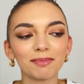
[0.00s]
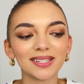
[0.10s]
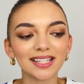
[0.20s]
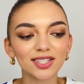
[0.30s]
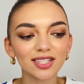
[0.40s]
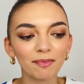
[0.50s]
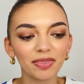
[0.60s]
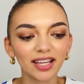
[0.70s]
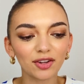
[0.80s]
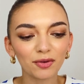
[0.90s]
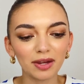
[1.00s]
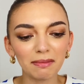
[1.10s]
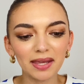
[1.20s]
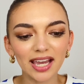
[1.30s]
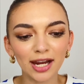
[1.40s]
but there's something
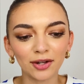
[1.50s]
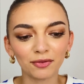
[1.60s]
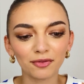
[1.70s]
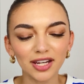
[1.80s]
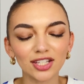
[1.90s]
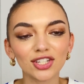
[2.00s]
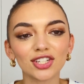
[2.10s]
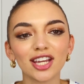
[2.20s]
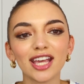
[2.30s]
creamy and rich,